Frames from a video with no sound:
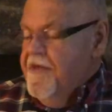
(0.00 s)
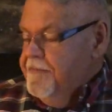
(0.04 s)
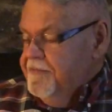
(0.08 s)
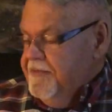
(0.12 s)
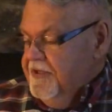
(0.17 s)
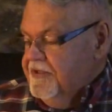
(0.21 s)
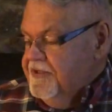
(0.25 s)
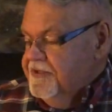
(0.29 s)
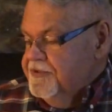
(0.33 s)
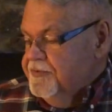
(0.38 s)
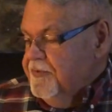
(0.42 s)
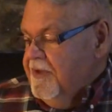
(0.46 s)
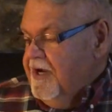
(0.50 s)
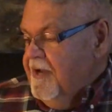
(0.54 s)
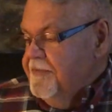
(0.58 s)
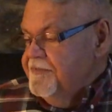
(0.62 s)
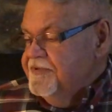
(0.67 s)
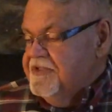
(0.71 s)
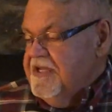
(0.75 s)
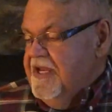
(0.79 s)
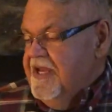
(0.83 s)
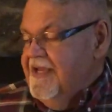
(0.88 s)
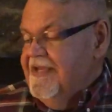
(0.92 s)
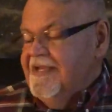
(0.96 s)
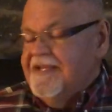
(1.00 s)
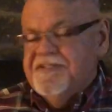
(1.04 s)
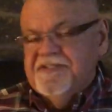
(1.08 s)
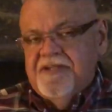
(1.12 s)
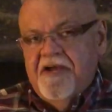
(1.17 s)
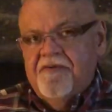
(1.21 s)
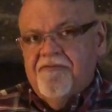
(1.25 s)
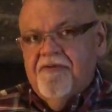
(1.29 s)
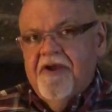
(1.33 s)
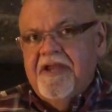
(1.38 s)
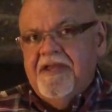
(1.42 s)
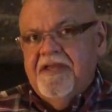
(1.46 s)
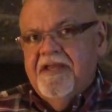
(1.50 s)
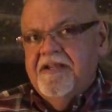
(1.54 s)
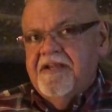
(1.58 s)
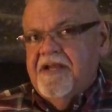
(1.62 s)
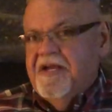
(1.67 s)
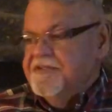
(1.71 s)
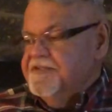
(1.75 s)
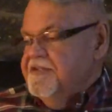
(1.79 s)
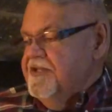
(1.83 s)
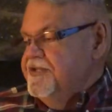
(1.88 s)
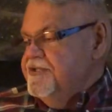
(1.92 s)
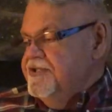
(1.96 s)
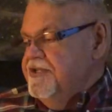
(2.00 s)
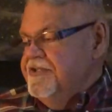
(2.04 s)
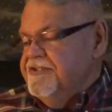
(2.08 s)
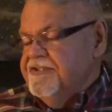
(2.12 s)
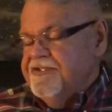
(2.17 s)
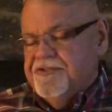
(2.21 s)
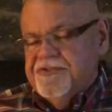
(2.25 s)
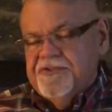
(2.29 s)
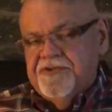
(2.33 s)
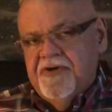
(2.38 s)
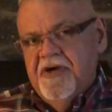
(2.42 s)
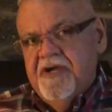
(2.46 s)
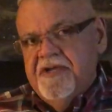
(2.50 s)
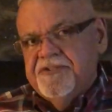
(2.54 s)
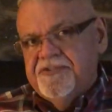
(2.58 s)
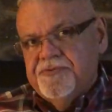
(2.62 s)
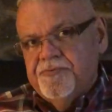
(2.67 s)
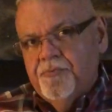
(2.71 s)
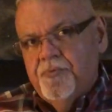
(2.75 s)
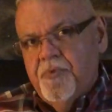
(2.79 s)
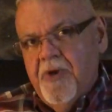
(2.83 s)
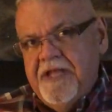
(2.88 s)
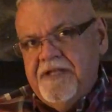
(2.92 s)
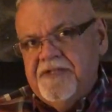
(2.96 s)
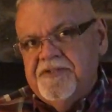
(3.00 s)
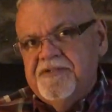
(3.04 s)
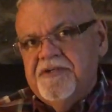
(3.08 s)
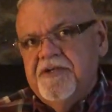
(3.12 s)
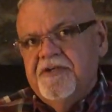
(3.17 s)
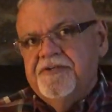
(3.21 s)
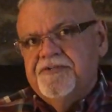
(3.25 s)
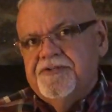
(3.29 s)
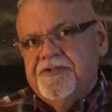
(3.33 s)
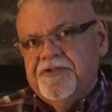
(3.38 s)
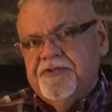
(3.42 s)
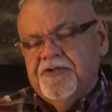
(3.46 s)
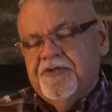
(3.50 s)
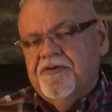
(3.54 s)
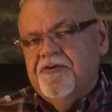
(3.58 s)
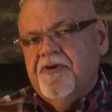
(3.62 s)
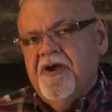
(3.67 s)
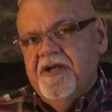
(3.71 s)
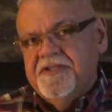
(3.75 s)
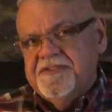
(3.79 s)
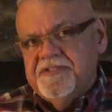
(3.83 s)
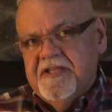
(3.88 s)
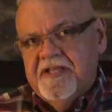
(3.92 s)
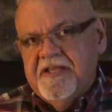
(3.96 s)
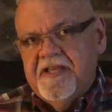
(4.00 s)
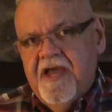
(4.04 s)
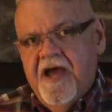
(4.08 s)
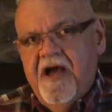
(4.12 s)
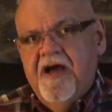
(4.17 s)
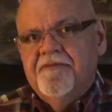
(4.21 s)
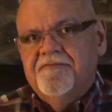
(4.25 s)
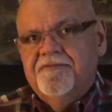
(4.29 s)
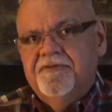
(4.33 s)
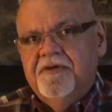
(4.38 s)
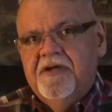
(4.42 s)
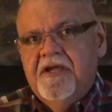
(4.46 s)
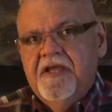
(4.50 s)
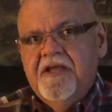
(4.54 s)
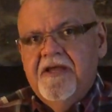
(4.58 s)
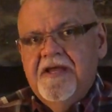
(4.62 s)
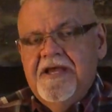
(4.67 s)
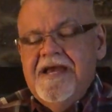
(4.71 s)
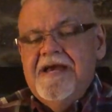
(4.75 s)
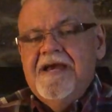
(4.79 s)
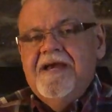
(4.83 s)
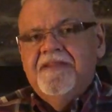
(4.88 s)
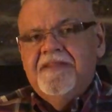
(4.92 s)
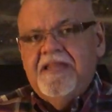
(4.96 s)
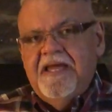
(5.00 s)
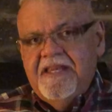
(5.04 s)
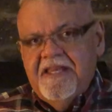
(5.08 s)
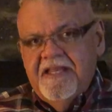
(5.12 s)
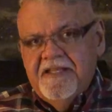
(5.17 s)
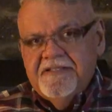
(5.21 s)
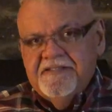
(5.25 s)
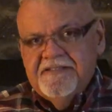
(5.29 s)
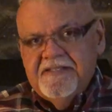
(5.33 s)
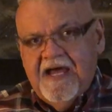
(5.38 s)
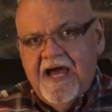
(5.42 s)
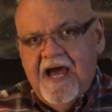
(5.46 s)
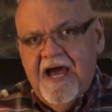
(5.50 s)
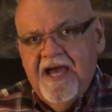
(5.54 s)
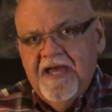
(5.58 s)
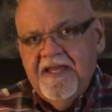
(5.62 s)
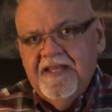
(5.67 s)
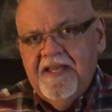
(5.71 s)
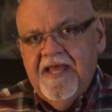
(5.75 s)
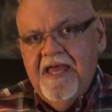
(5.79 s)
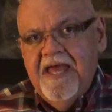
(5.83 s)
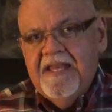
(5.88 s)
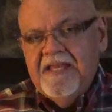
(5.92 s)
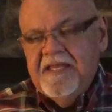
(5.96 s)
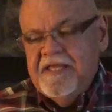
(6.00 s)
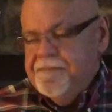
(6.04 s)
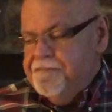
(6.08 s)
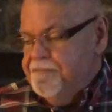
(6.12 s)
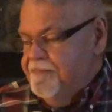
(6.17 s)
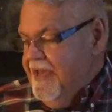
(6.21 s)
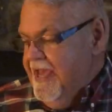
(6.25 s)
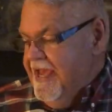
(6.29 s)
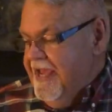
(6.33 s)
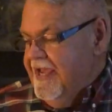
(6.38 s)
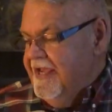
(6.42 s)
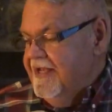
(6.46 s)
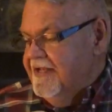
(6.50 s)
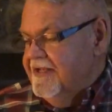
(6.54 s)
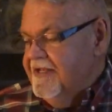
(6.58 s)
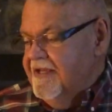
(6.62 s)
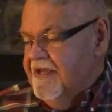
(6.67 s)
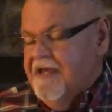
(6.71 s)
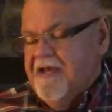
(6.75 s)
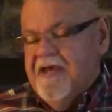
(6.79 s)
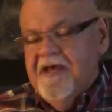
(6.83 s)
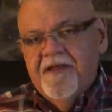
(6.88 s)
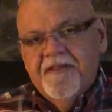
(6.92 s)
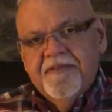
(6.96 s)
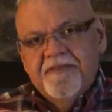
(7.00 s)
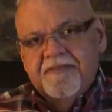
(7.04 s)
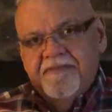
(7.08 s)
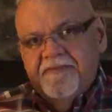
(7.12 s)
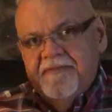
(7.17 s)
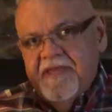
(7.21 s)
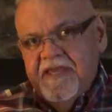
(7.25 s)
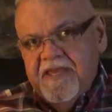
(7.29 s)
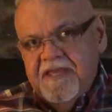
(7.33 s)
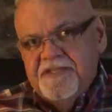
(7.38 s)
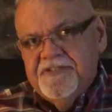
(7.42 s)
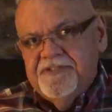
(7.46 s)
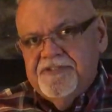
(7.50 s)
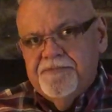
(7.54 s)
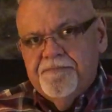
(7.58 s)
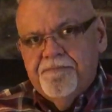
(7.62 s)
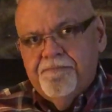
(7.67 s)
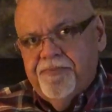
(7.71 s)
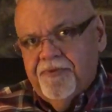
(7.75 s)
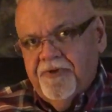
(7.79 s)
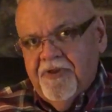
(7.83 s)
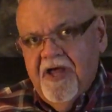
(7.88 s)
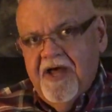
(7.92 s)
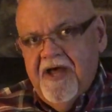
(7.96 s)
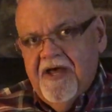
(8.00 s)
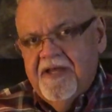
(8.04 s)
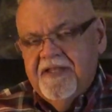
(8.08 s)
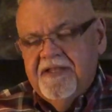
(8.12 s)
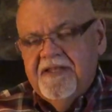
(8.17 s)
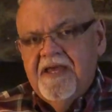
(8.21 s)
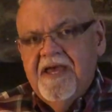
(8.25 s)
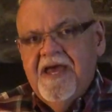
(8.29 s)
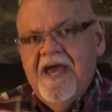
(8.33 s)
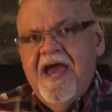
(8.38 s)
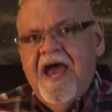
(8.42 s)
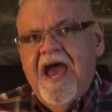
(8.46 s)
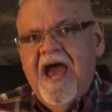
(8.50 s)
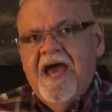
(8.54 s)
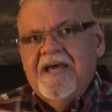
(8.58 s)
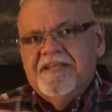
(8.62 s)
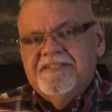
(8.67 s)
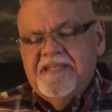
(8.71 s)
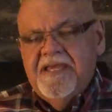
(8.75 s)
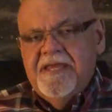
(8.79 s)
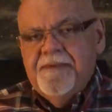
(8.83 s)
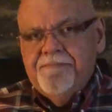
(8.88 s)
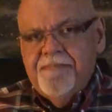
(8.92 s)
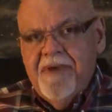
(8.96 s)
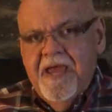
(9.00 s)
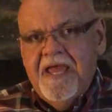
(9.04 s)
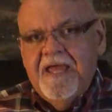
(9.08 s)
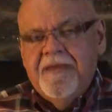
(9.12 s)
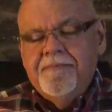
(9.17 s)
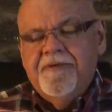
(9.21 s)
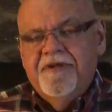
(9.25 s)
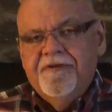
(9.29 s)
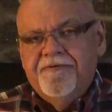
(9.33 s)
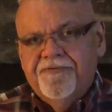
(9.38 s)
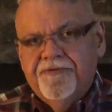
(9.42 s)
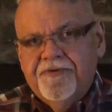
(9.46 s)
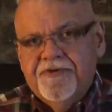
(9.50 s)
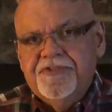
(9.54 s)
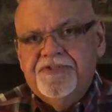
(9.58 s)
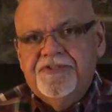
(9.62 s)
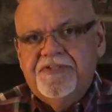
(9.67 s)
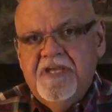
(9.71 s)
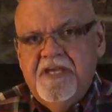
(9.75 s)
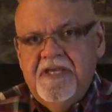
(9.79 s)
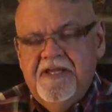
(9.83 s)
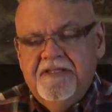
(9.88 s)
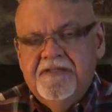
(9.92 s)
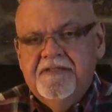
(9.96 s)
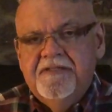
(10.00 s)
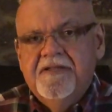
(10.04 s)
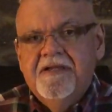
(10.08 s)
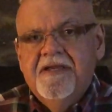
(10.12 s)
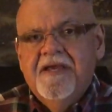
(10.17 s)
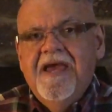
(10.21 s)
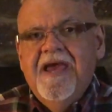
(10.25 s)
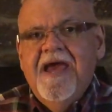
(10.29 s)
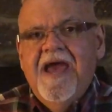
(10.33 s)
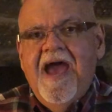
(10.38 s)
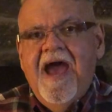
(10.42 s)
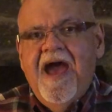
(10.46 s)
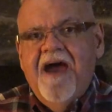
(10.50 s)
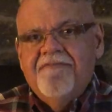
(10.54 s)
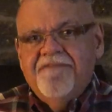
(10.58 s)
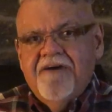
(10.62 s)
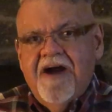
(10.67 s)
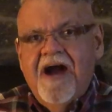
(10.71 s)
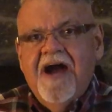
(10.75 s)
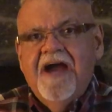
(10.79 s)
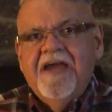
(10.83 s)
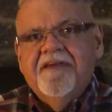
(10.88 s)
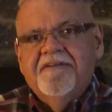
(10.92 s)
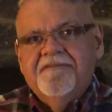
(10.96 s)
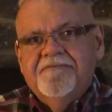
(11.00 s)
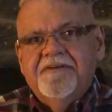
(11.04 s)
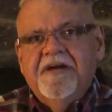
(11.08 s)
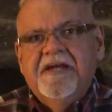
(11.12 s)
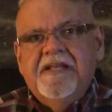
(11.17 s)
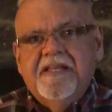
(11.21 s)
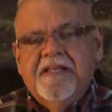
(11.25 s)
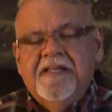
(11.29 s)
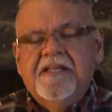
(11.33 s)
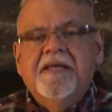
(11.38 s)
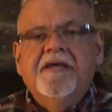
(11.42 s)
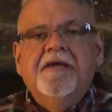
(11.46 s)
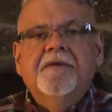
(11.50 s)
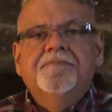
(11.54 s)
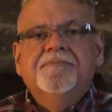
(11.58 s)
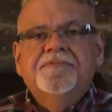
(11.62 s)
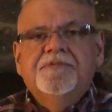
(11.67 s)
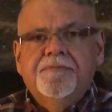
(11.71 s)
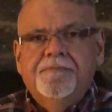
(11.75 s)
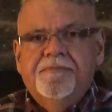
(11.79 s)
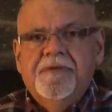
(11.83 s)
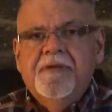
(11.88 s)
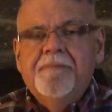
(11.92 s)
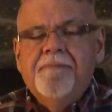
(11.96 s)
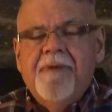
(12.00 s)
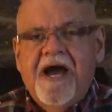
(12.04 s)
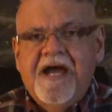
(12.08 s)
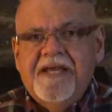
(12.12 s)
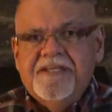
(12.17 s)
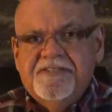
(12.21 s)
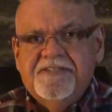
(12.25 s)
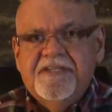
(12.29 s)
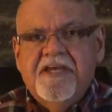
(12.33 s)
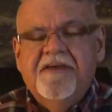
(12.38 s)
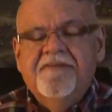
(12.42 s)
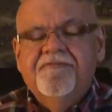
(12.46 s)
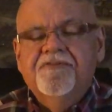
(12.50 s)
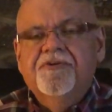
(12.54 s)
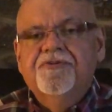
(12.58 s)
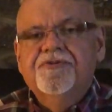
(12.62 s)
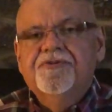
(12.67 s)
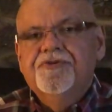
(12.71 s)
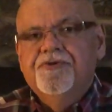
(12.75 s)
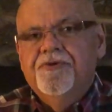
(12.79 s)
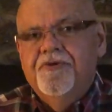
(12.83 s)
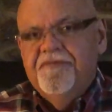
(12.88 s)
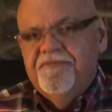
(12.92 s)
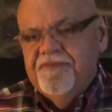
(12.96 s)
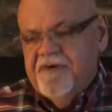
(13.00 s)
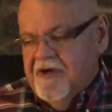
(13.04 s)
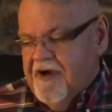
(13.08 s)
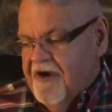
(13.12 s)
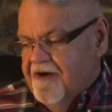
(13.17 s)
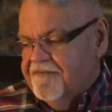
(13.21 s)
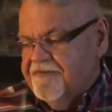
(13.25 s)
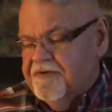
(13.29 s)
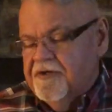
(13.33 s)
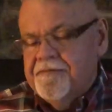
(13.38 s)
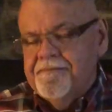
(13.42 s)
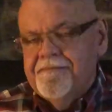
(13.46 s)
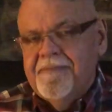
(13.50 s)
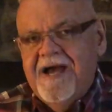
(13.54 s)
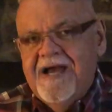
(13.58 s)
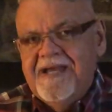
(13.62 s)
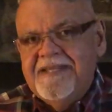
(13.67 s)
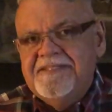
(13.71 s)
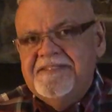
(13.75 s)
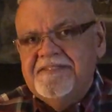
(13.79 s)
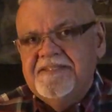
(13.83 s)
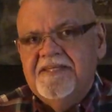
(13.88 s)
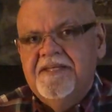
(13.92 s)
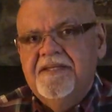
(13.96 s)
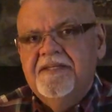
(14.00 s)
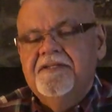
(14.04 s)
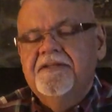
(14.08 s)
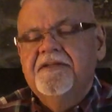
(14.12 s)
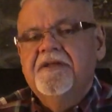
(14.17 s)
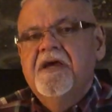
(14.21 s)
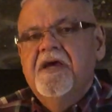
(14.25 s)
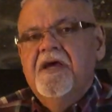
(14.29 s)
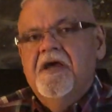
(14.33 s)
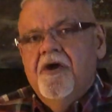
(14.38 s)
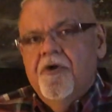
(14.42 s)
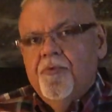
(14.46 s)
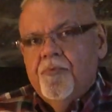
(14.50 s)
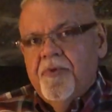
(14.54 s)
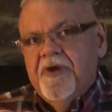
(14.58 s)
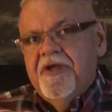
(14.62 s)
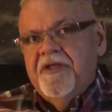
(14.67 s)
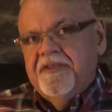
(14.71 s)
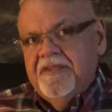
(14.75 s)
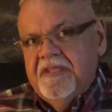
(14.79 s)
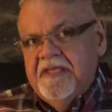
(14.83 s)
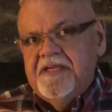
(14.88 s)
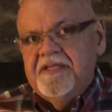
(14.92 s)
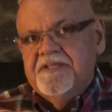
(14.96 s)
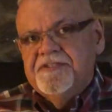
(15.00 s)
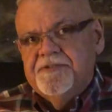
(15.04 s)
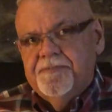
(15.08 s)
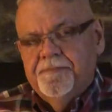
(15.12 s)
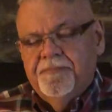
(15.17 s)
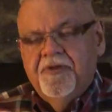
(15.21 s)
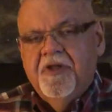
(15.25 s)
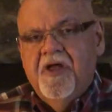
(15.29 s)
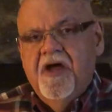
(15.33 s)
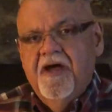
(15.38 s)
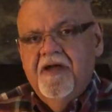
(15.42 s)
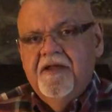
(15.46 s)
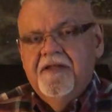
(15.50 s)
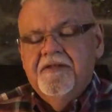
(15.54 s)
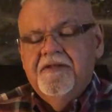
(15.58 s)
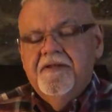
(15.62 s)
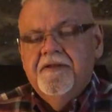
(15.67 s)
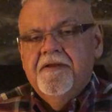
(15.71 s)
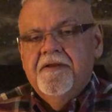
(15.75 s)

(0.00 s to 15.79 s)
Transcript: Because what I'm saying is I recognize that Jesus Christ went to the cross at Calvary, that he died and he paid his blood as a payment for sin. Have I invited him to be my Savior, to have covered my sin with his blood?